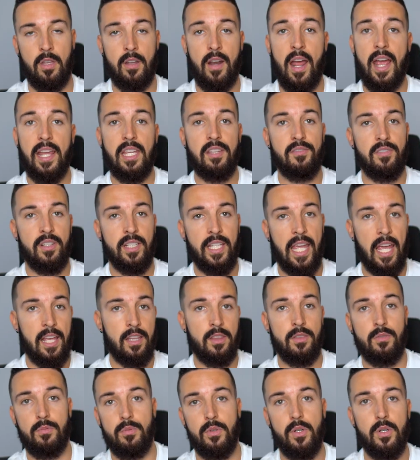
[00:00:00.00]
not even
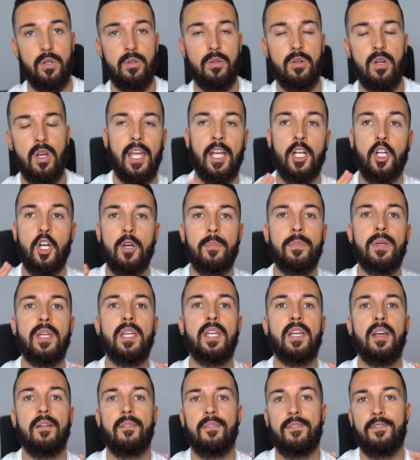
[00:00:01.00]
getting through. It could
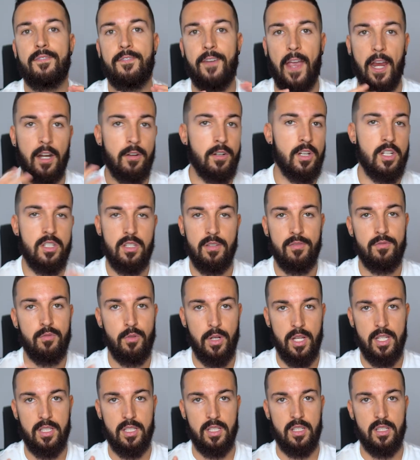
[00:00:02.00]
be various of
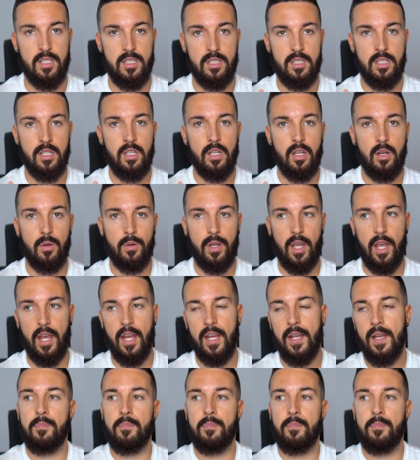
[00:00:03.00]
reasons, okay?